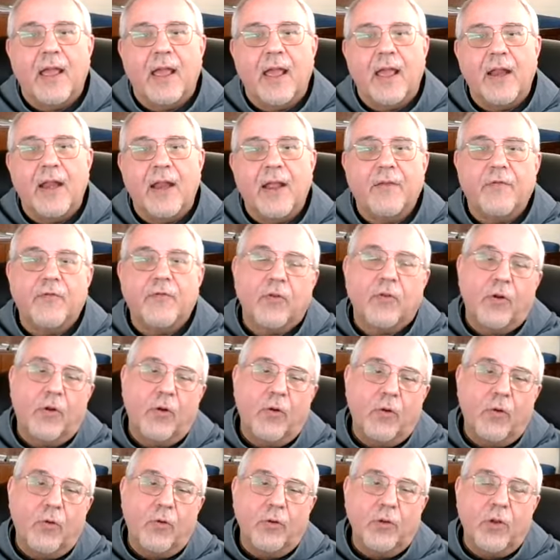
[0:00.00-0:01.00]
And after a
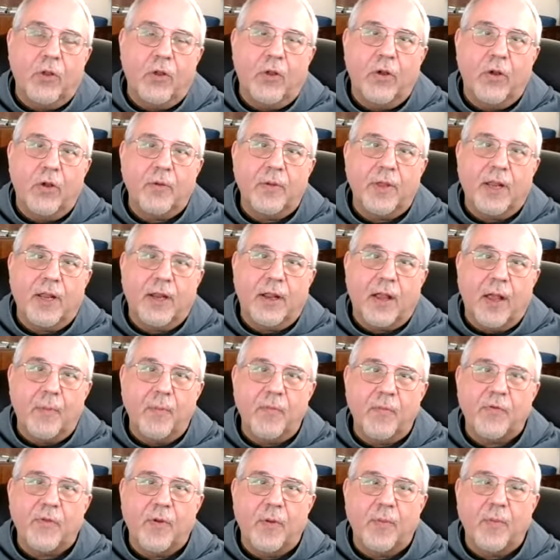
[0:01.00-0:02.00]
whole long, it
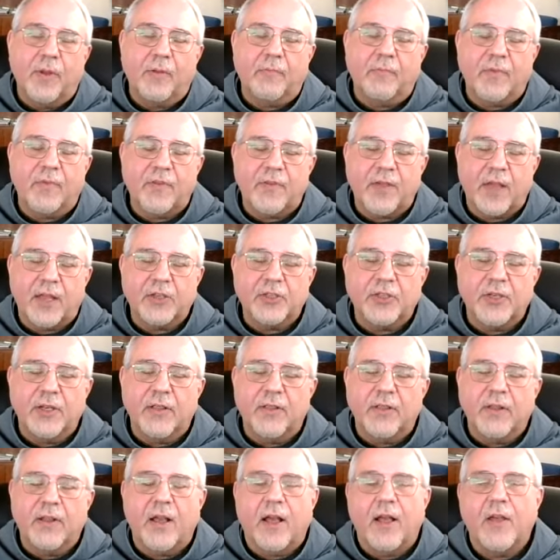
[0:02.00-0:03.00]
comes from a section
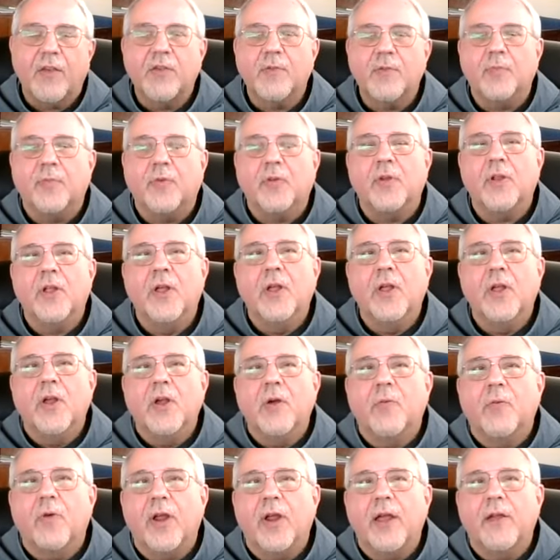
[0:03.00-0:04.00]
in the Gospel
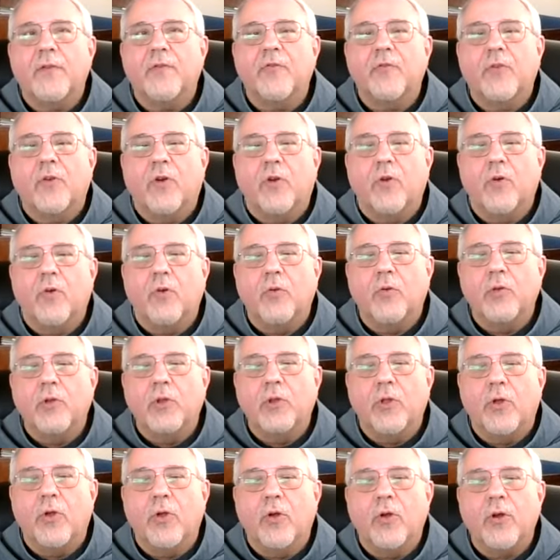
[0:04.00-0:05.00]
where, after a whole
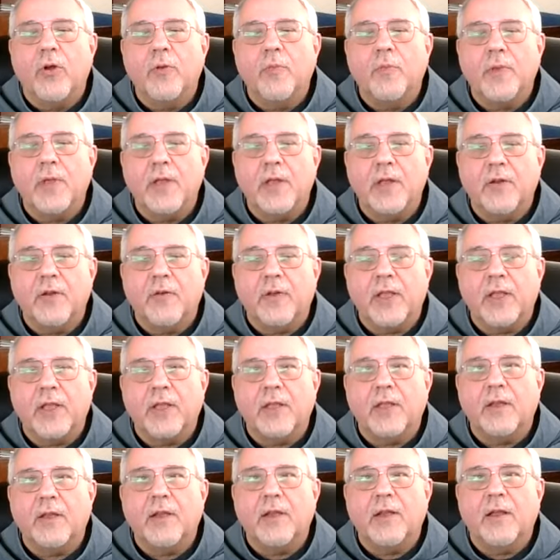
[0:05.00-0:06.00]
long
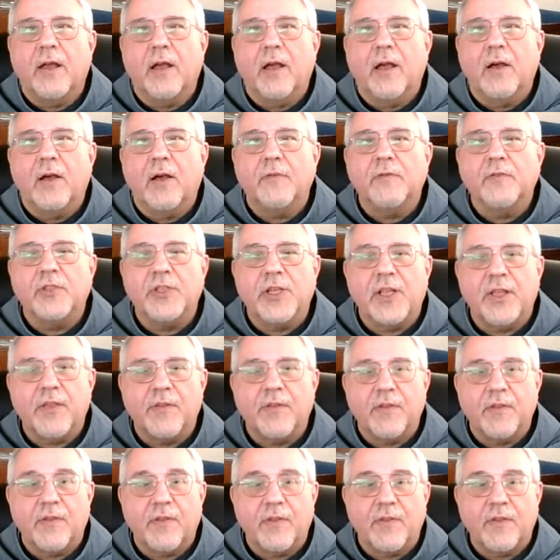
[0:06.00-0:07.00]
period of
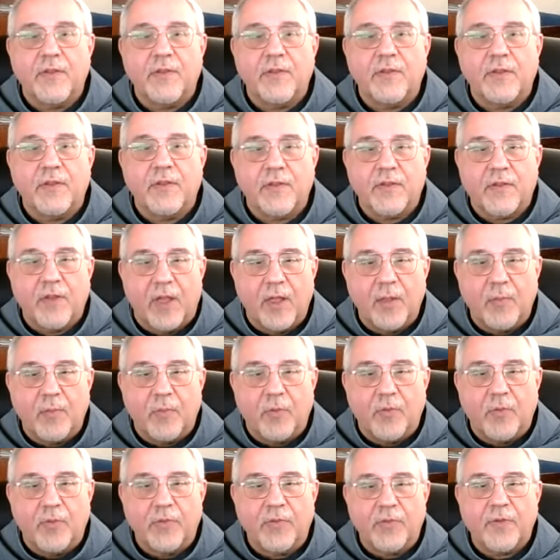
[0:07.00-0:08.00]
Jesus's
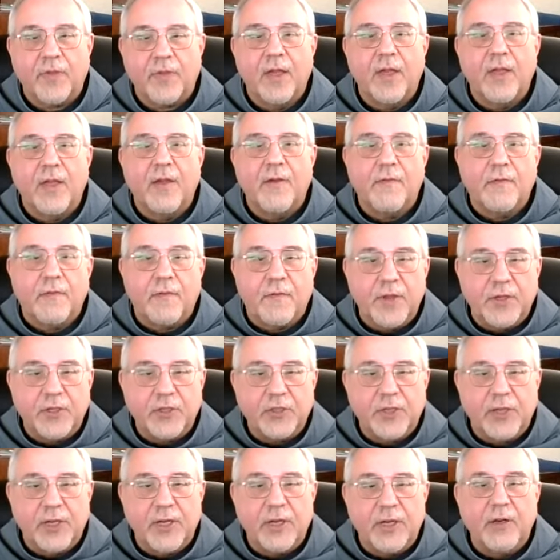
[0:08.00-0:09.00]
disciples
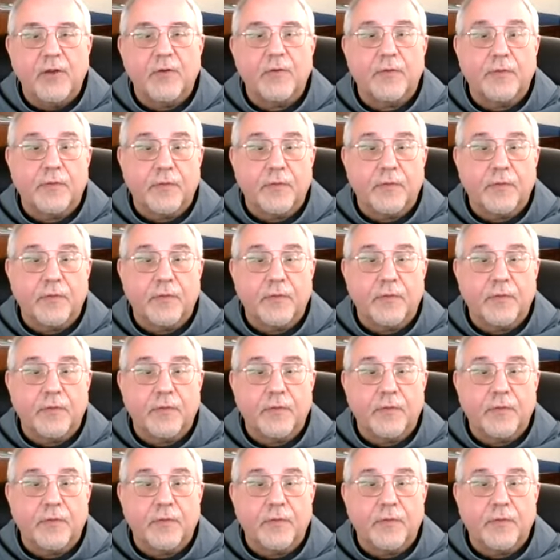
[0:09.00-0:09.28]
fishing